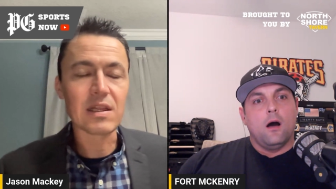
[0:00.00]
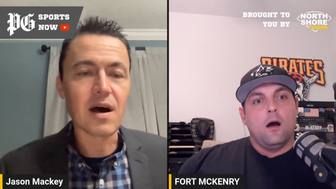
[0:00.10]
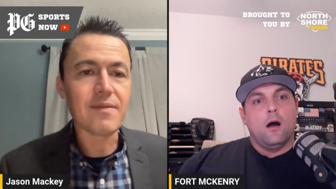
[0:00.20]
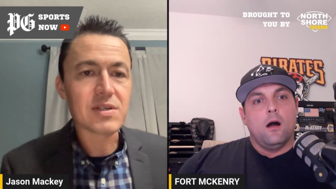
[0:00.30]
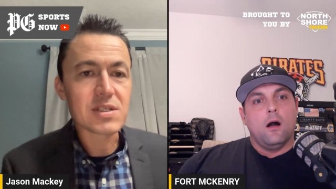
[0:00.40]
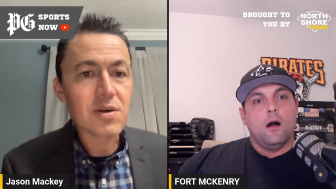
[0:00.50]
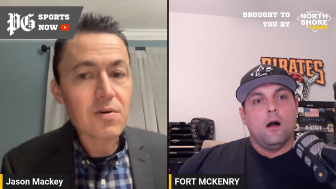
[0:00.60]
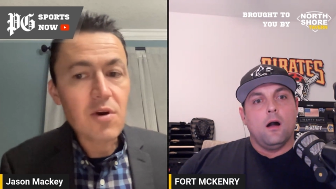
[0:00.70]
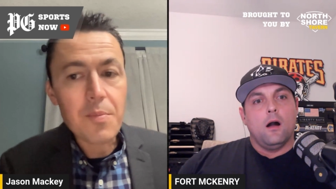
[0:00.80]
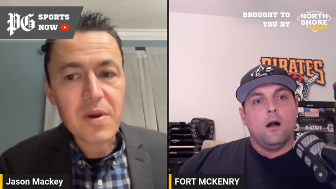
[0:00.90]
Speaker 1: lava
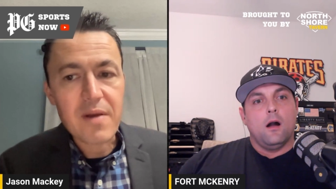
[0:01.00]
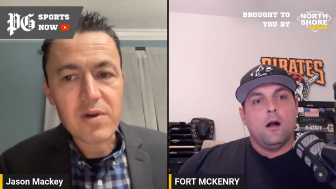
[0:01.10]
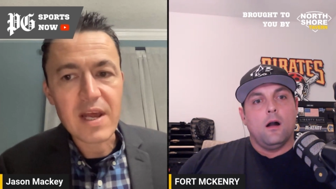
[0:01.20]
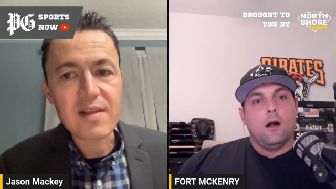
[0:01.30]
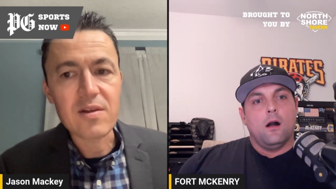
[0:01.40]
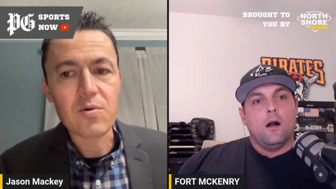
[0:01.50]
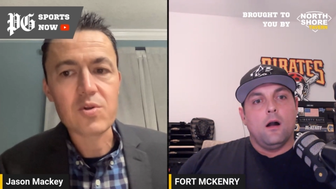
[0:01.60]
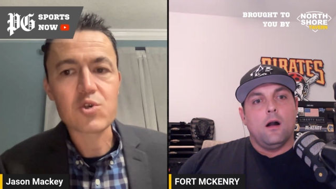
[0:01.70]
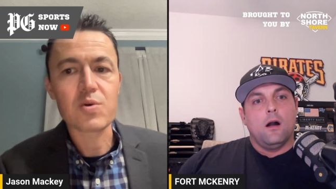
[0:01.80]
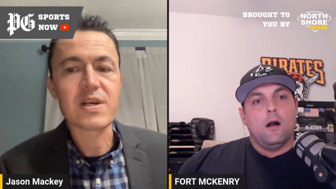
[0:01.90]
stone. Open every day, the
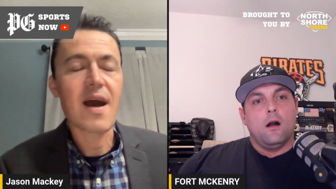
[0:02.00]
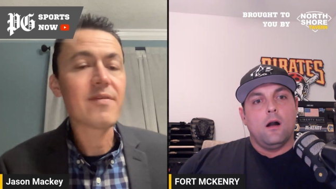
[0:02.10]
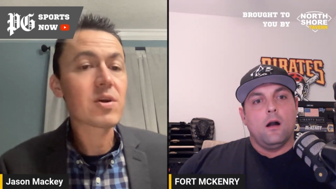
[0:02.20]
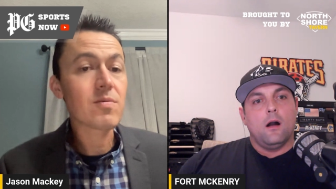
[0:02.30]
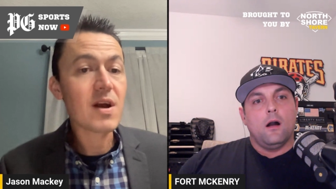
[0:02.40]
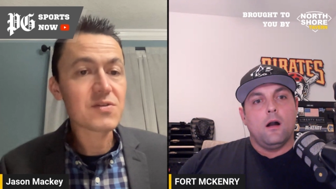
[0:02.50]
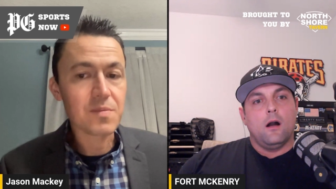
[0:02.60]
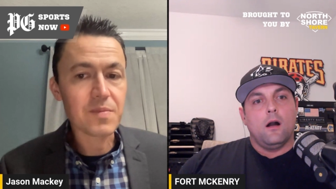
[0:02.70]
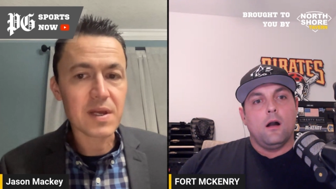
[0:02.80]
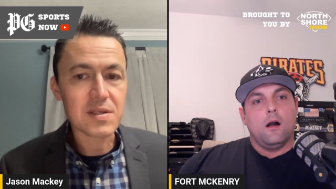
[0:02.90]
North Shore Tavern across
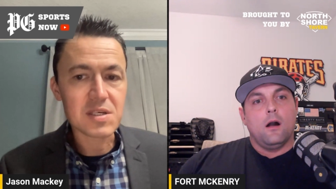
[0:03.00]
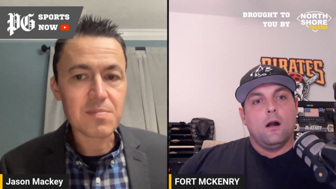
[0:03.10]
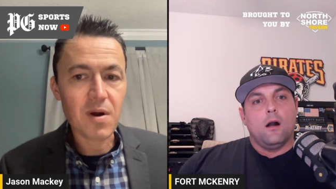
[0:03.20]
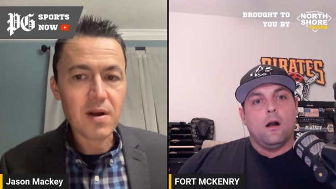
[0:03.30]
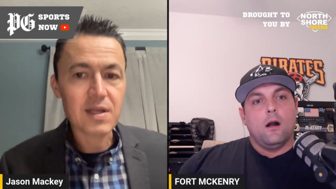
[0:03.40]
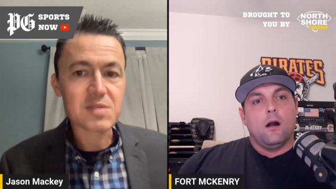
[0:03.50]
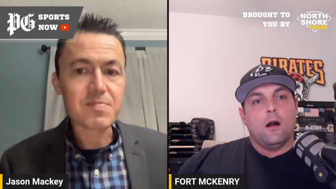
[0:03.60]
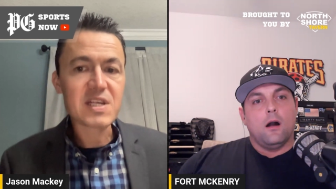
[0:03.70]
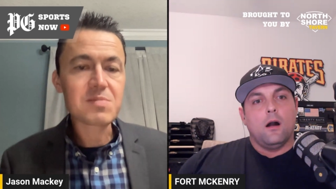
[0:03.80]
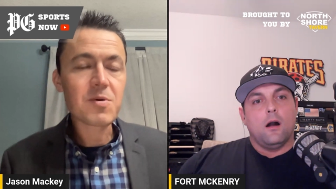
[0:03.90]
from P N C Park is
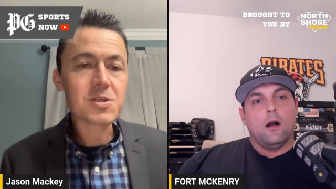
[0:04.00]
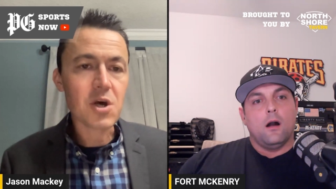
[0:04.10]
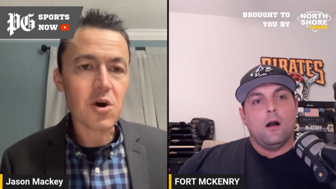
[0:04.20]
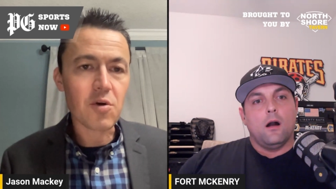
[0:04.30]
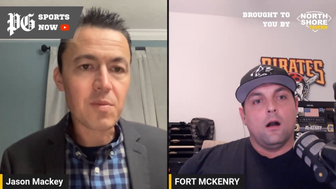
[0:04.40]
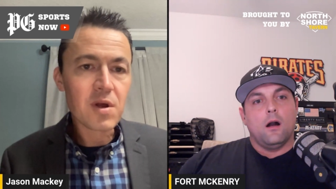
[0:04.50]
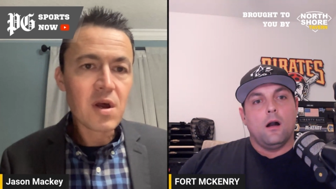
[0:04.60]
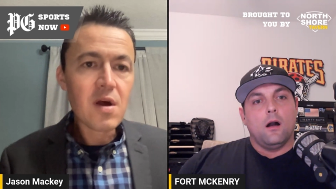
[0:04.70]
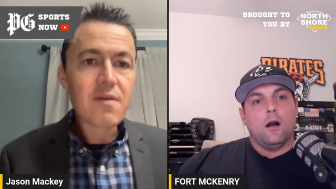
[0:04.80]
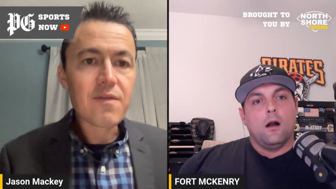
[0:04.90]
Pittsburgh's home
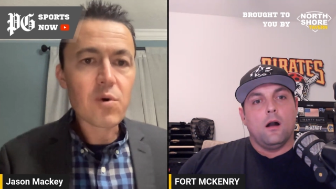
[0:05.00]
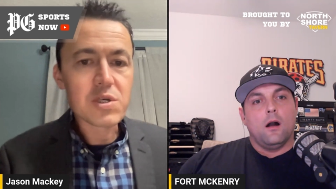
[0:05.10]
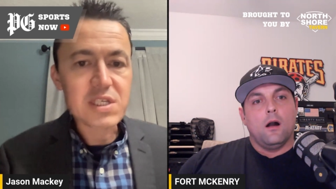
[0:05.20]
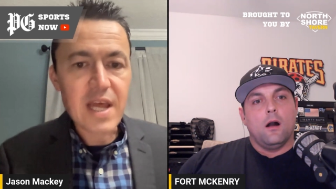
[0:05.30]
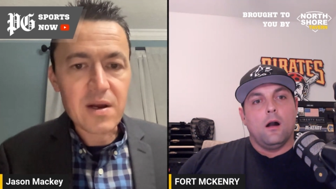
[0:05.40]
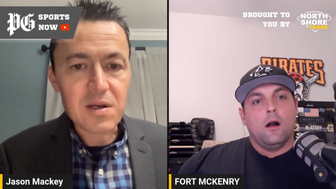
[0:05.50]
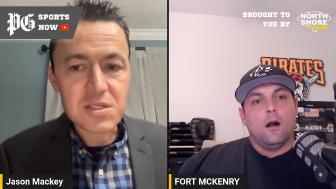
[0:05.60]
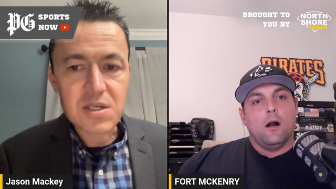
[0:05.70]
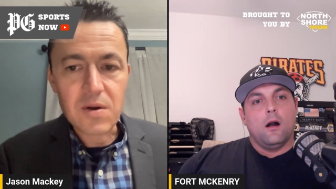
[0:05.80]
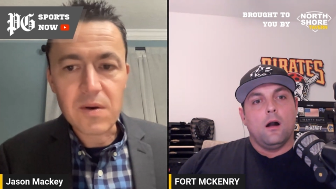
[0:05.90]
for steak
Speaker 2: on a
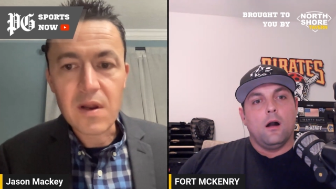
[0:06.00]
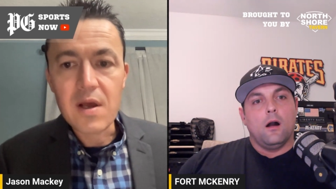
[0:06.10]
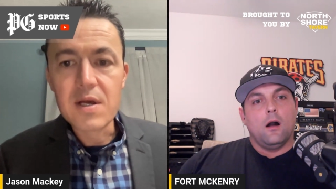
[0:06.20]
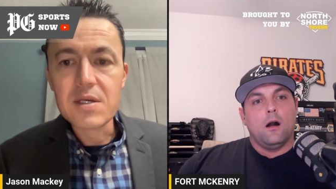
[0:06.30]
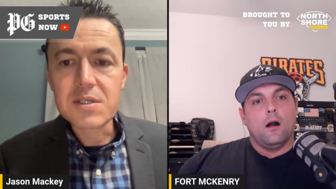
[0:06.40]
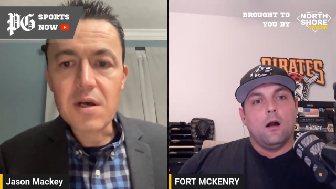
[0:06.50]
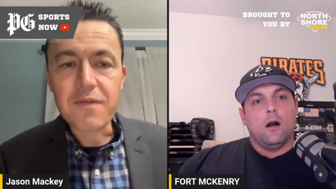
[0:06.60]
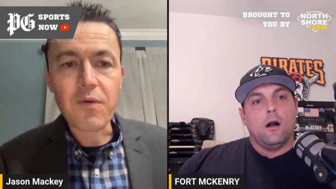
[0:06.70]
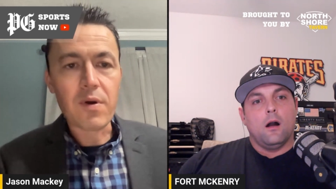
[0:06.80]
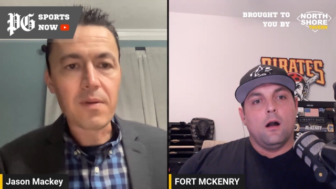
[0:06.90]
stone. So,
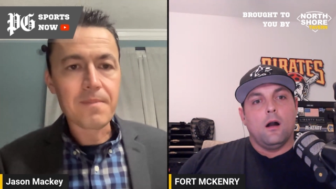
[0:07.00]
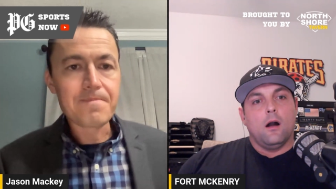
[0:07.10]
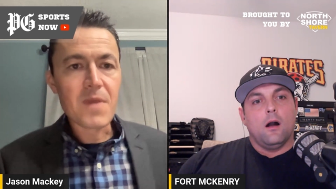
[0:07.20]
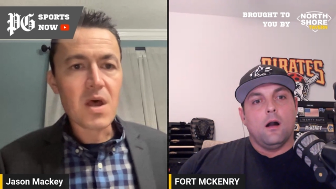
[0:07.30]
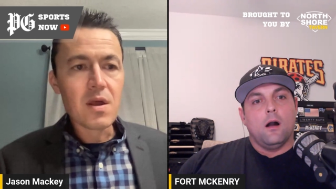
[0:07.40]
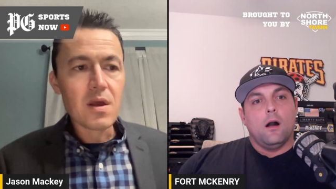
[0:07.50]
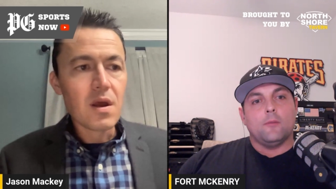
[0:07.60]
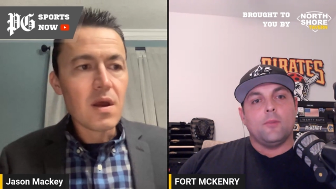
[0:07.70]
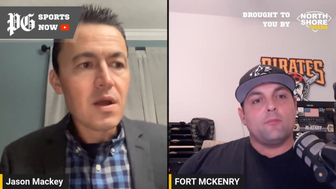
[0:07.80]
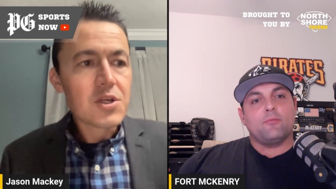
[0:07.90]
Ford.
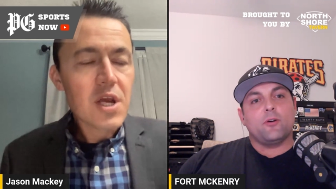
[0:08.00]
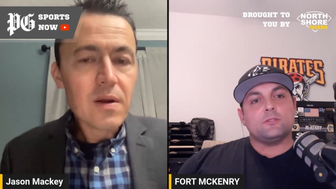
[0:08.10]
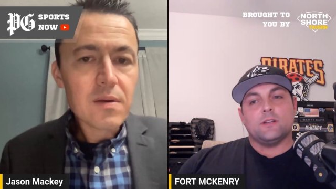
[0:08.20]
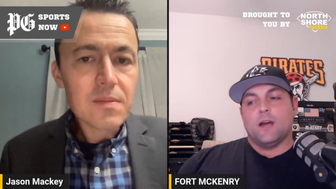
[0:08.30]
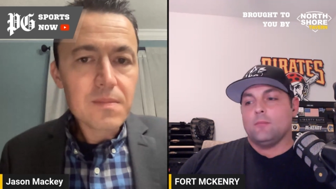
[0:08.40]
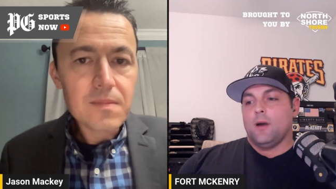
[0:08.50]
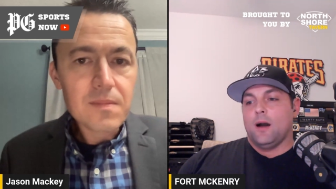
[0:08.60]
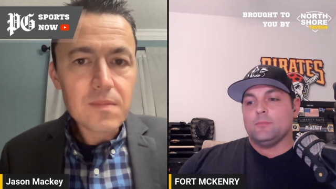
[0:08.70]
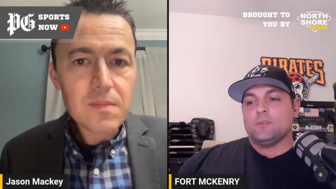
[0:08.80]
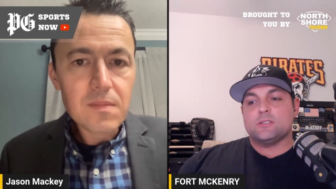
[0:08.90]
I'm not frozen. Here. I'm
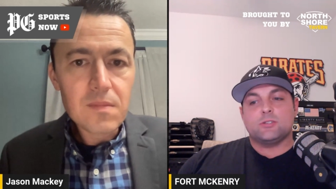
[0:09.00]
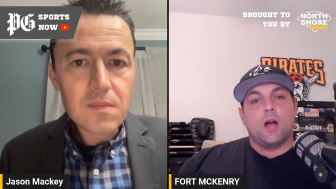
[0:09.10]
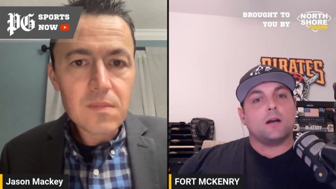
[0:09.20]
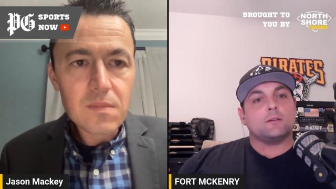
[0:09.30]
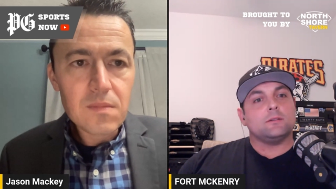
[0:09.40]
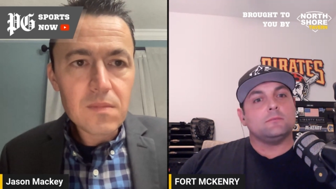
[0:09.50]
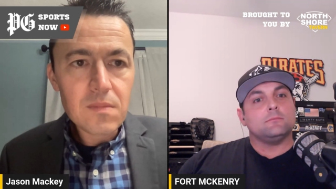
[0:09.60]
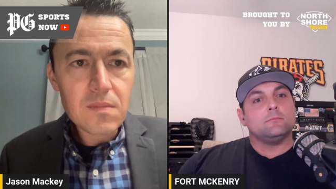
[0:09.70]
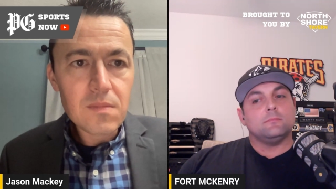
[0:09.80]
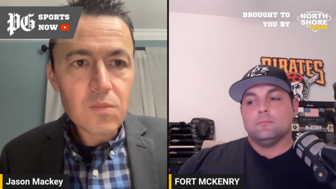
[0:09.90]
I'm just shocked.
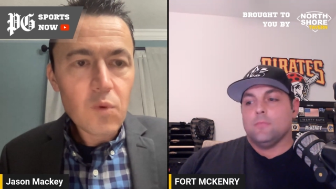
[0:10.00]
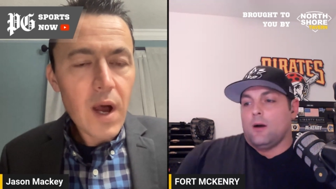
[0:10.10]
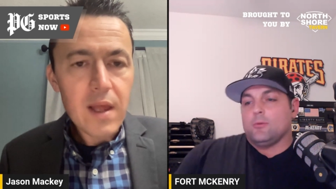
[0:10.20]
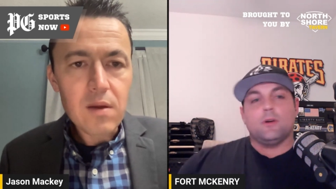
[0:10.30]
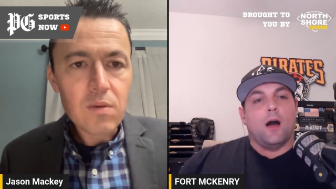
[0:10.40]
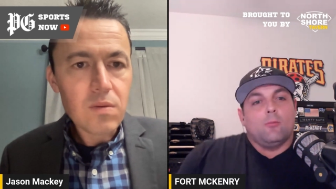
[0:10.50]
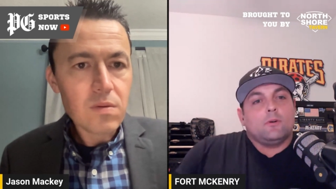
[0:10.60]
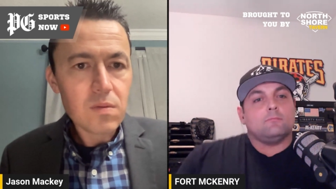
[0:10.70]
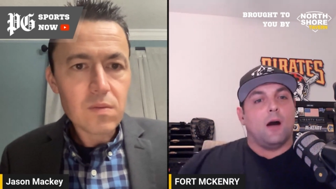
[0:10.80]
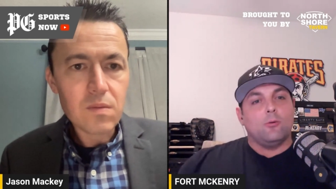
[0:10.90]
What? I
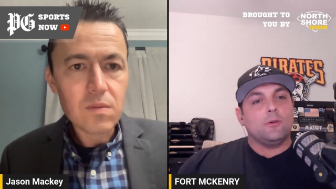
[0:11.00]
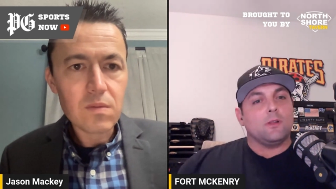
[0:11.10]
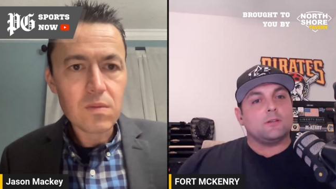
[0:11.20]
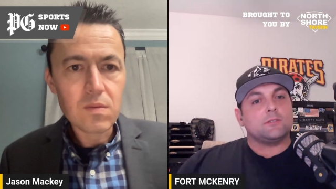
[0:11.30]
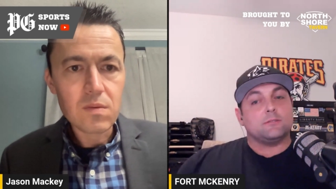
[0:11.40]
want, I want lunch